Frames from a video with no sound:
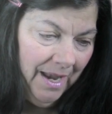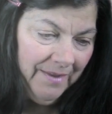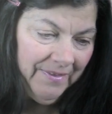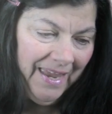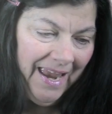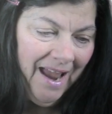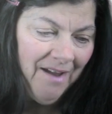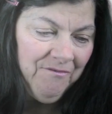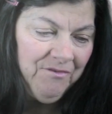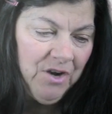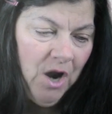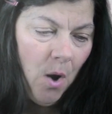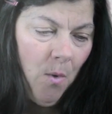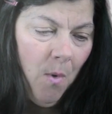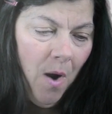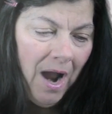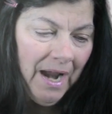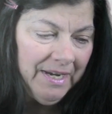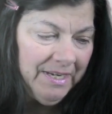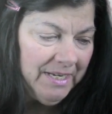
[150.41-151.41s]
They have
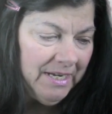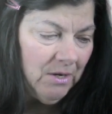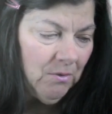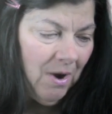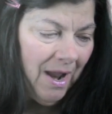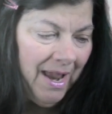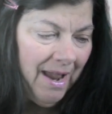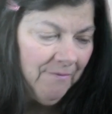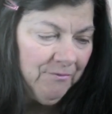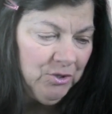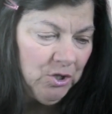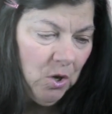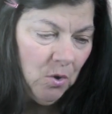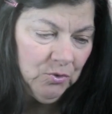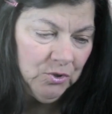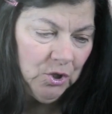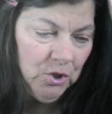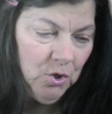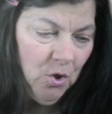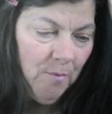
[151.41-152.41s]
no idea I have
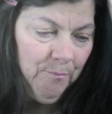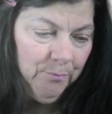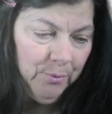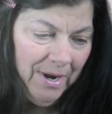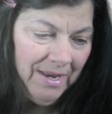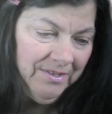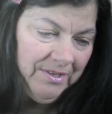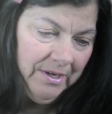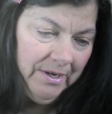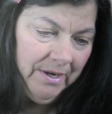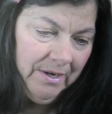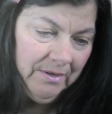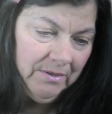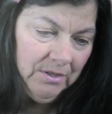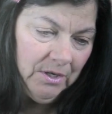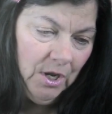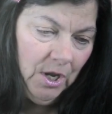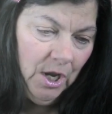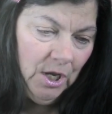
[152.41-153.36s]
chosen your president